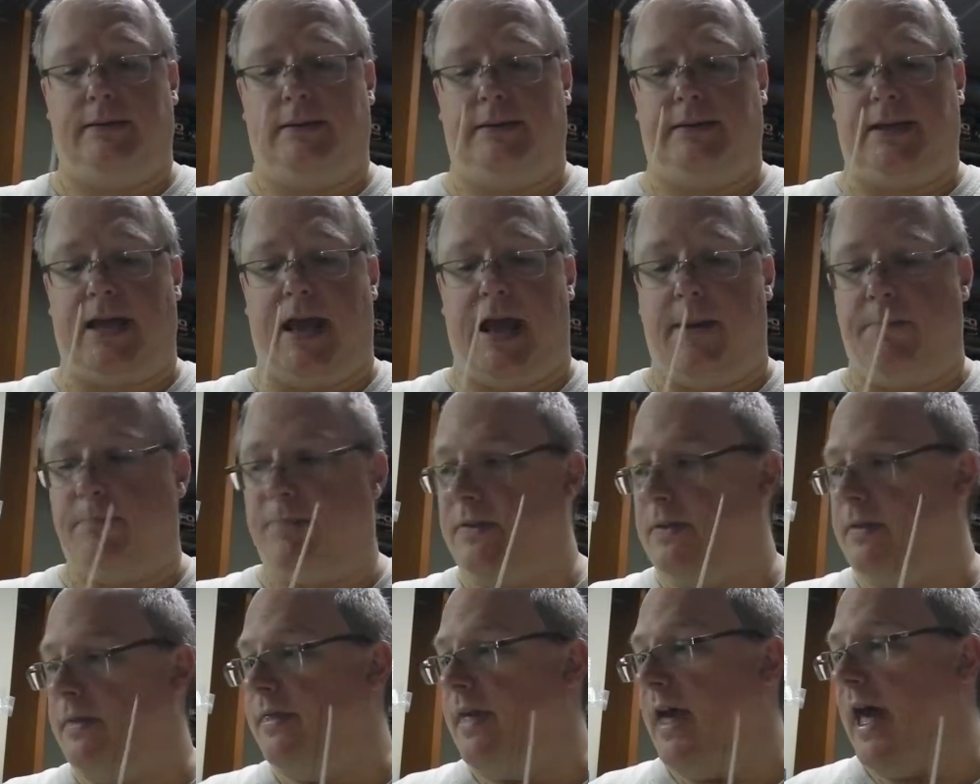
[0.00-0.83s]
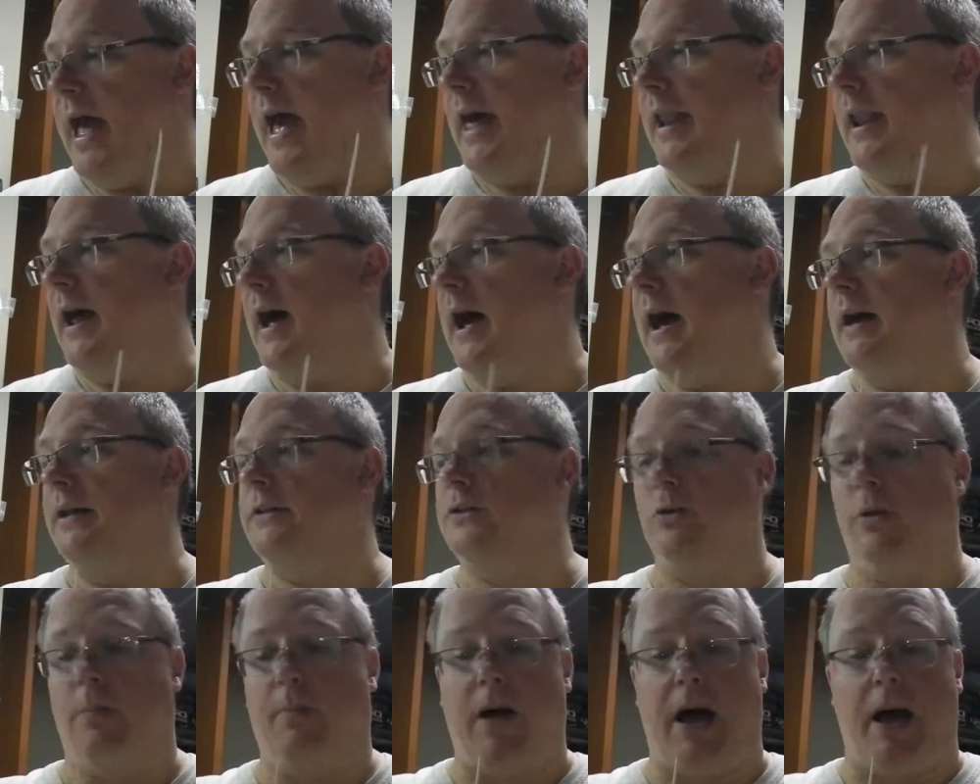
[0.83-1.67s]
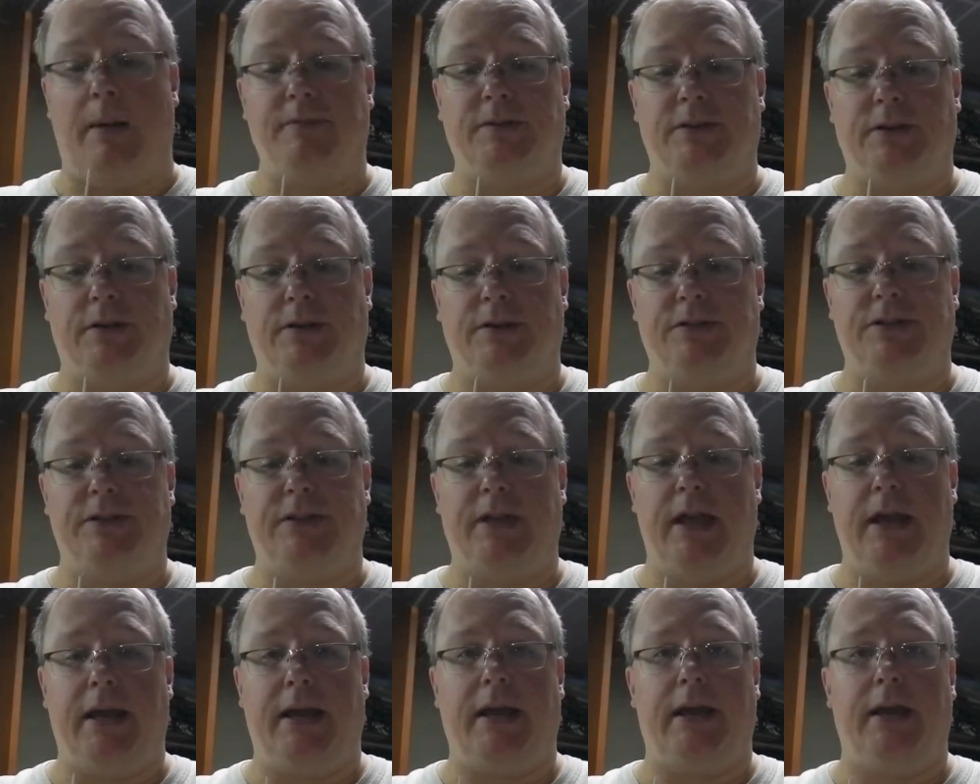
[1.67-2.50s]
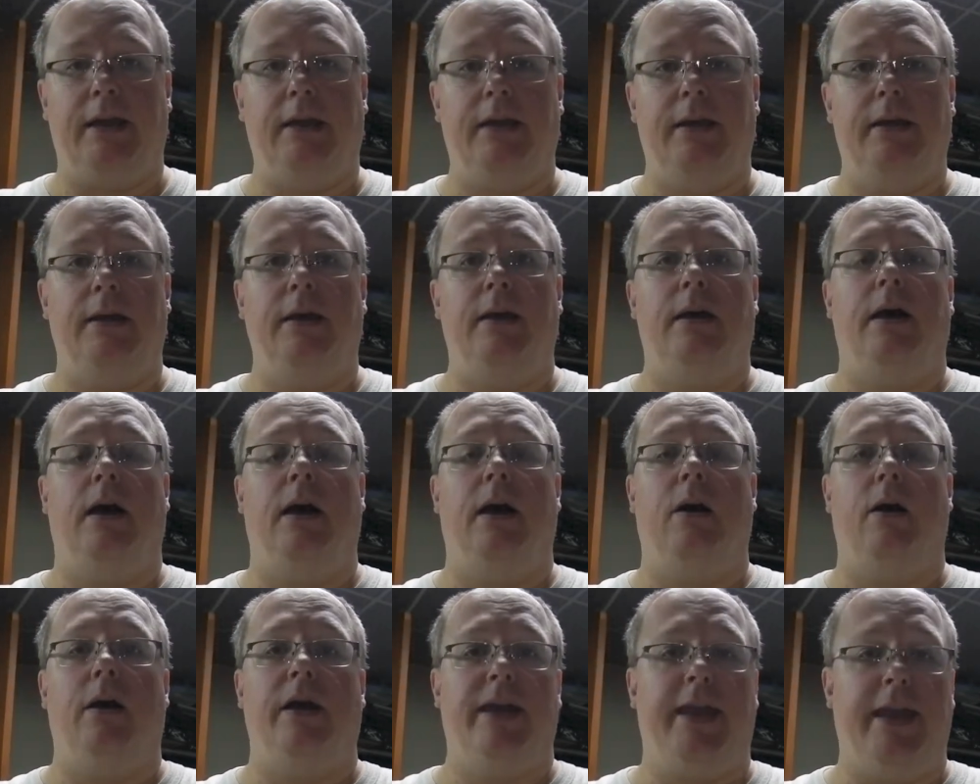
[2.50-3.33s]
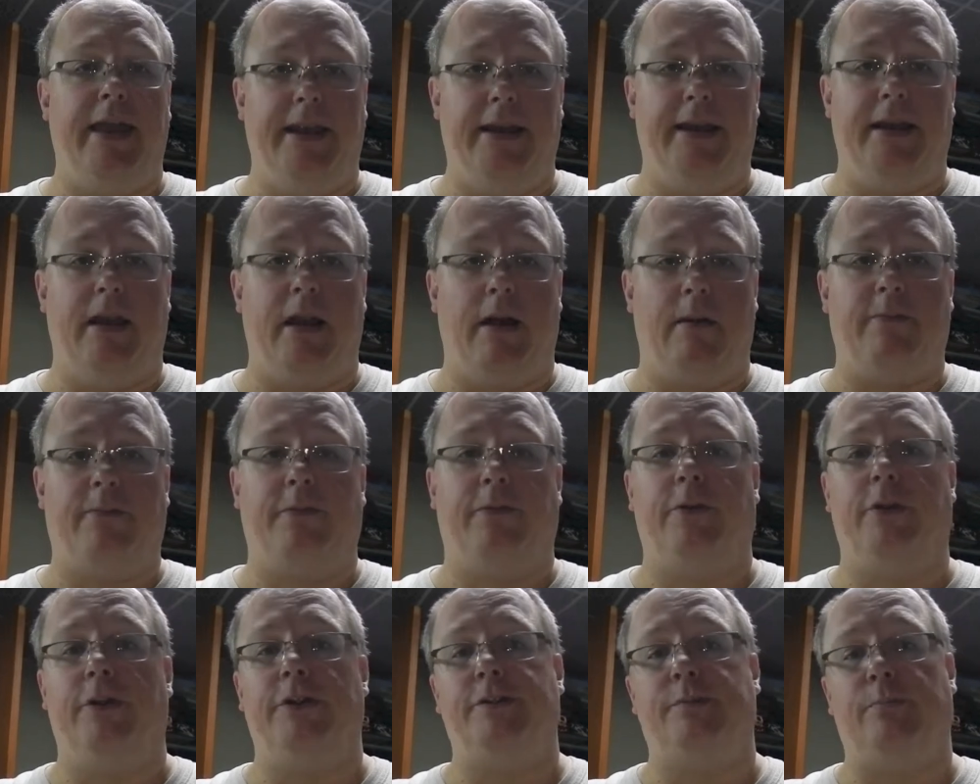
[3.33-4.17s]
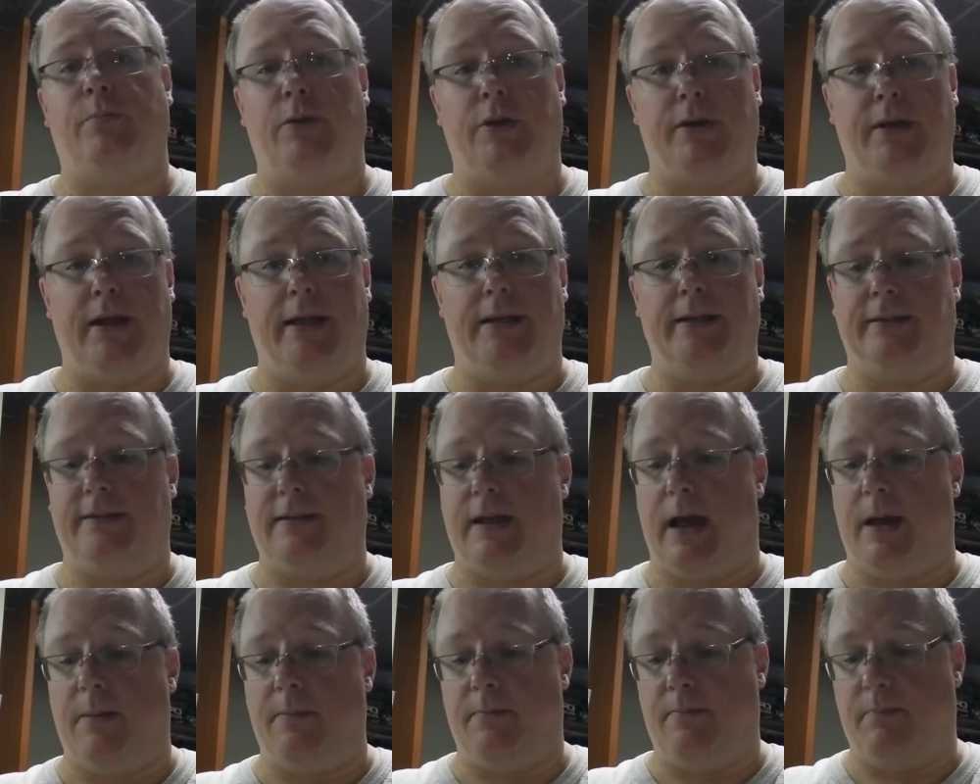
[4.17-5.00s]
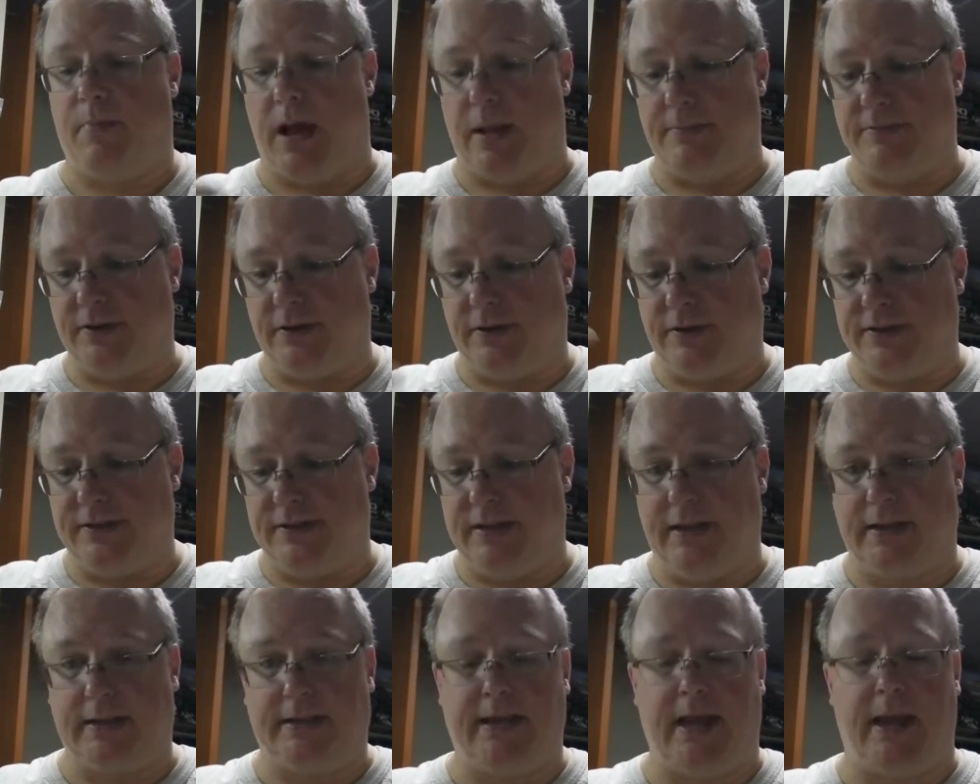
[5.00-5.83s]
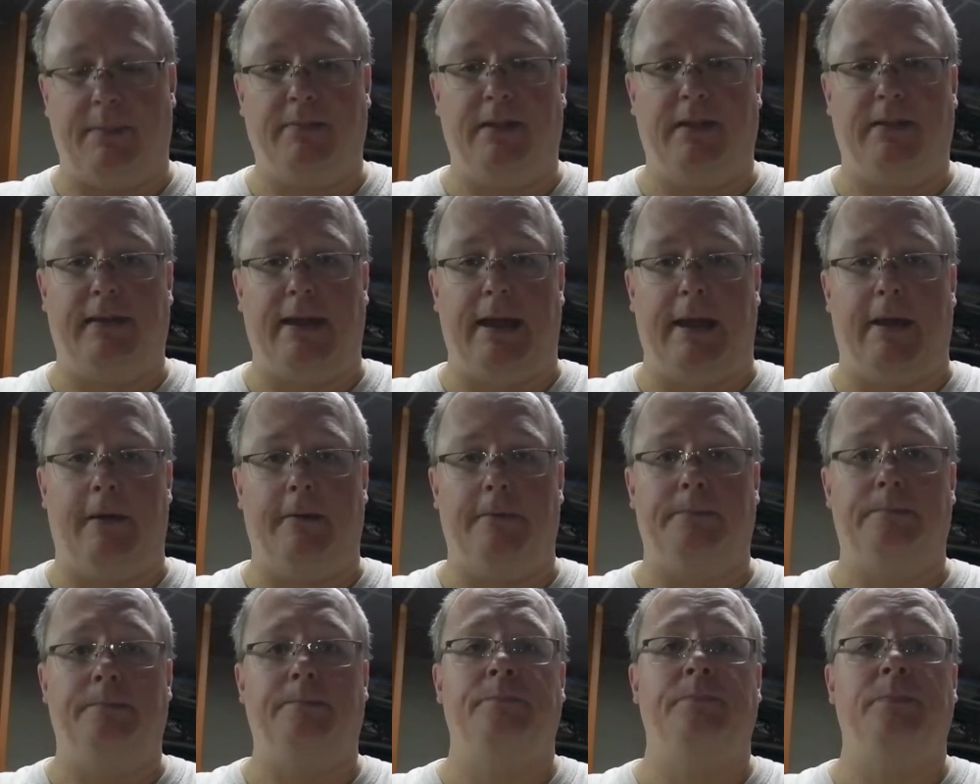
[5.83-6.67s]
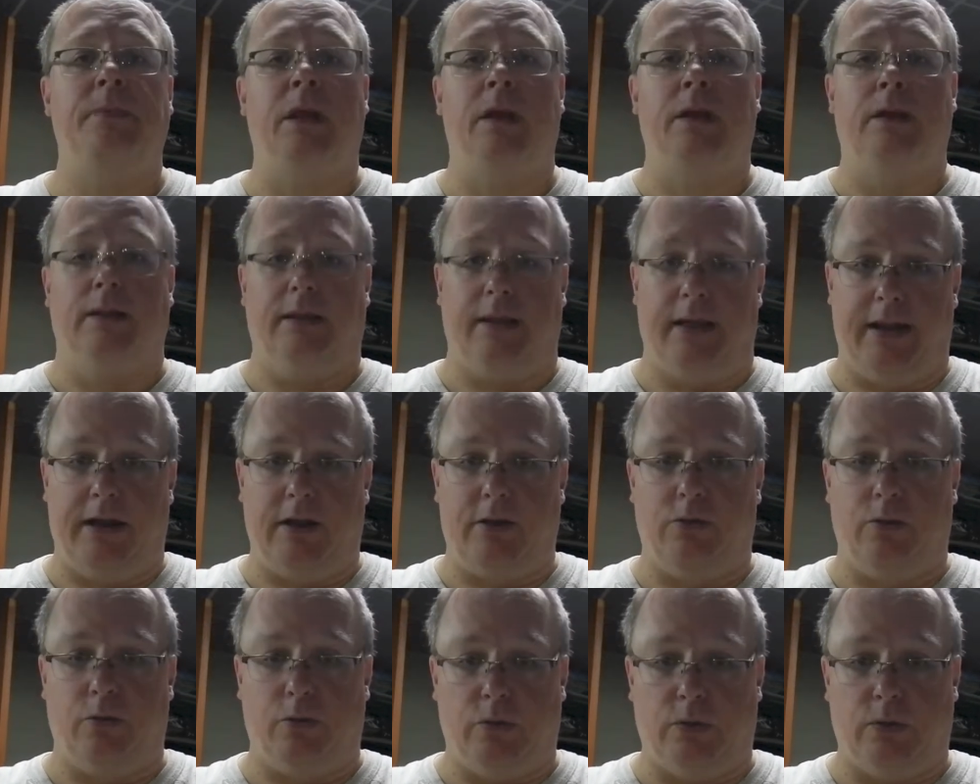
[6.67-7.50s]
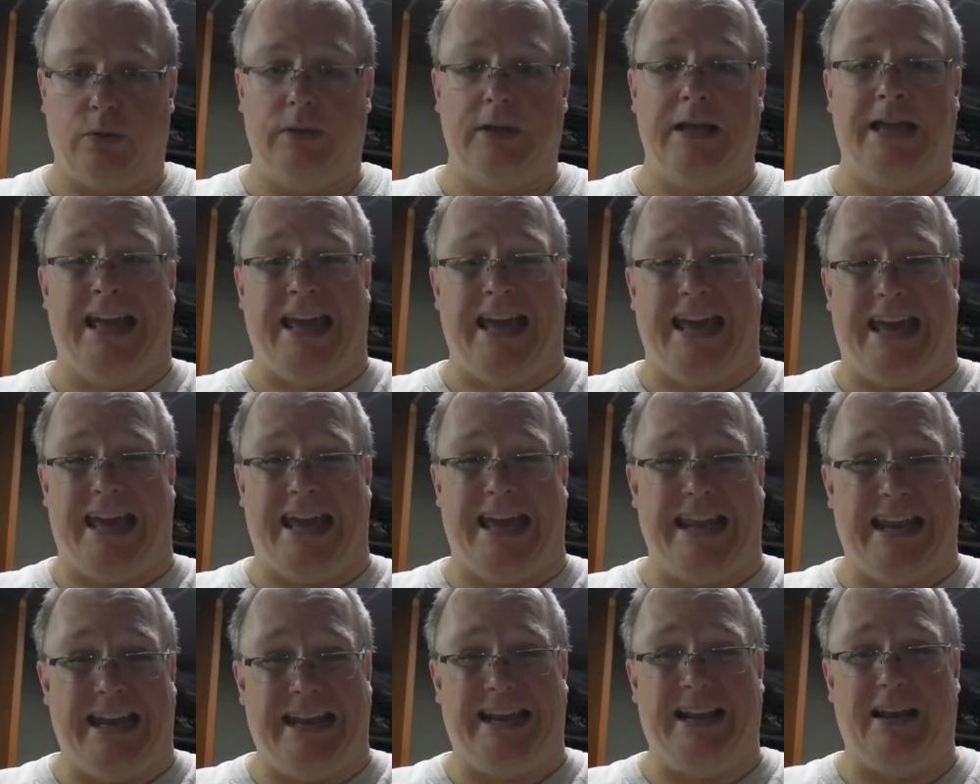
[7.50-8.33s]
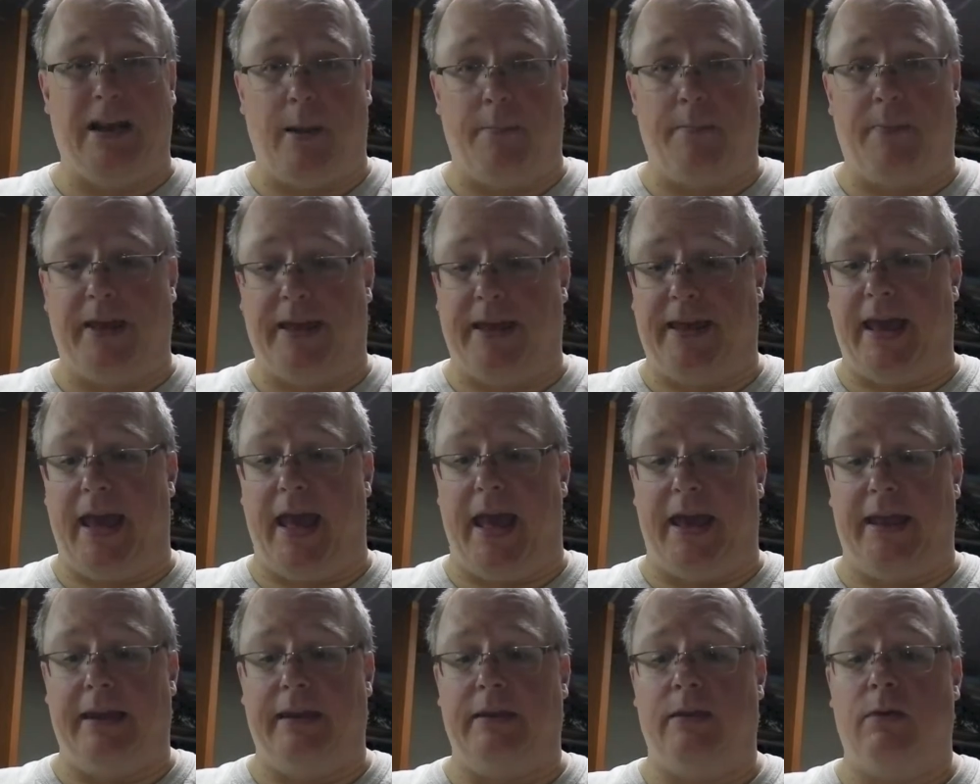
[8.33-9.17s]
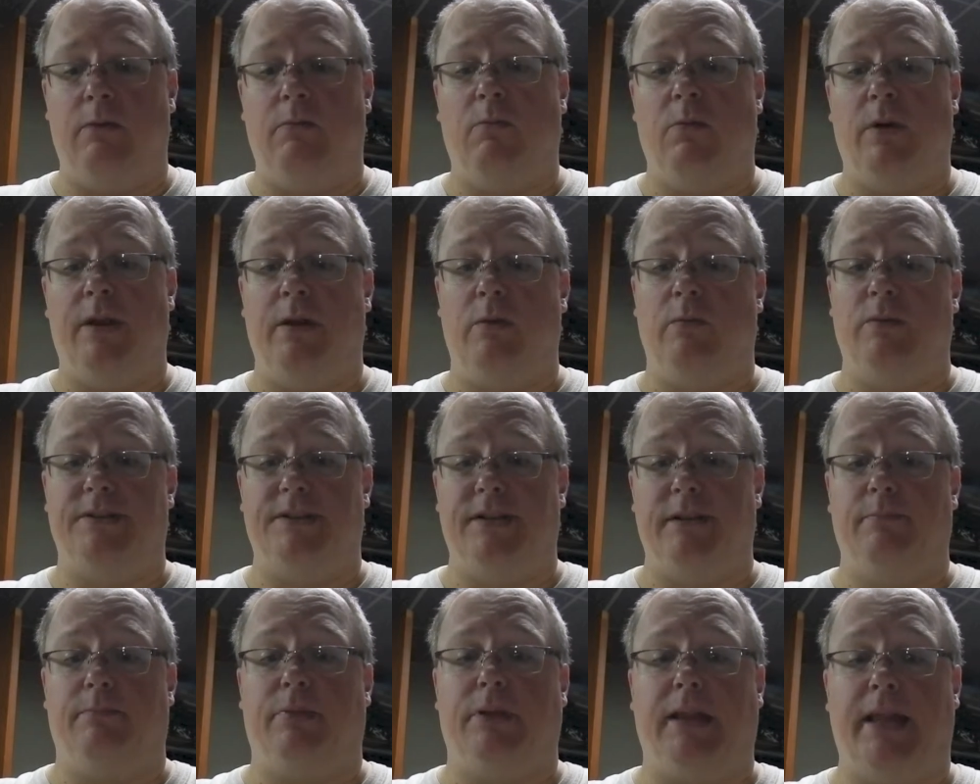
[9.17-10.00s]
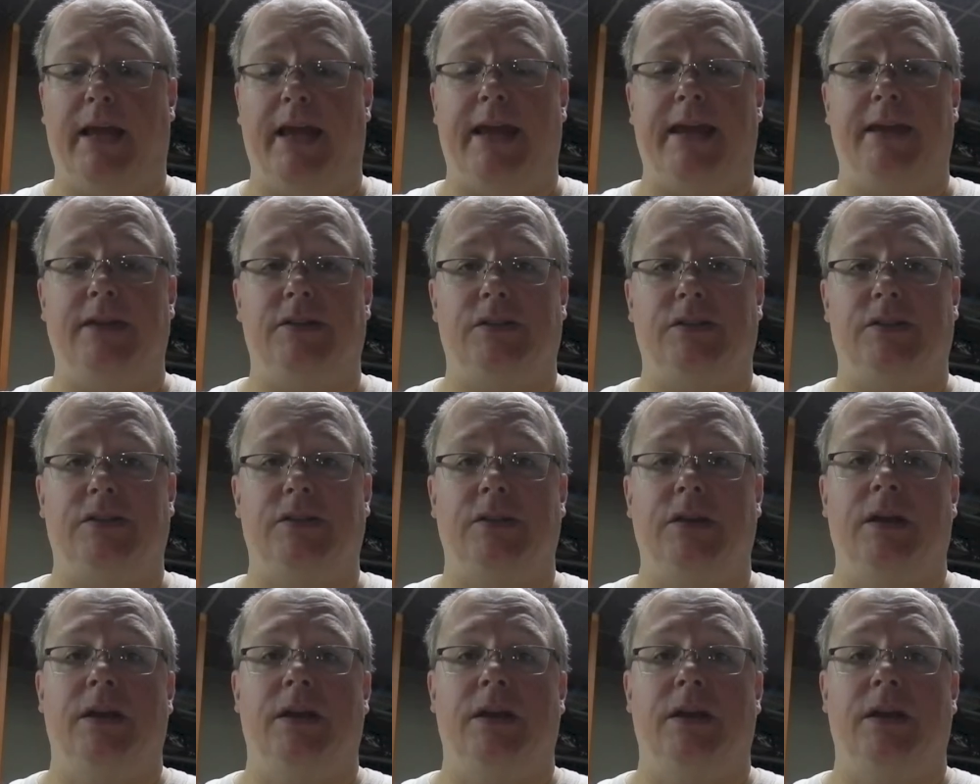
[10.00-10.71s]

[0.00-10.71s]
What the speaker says: taped that onto a popsicle stick, heated it up first, put it on the top popsicle stick, taped it down, let it cool, heated it up again when it was in place,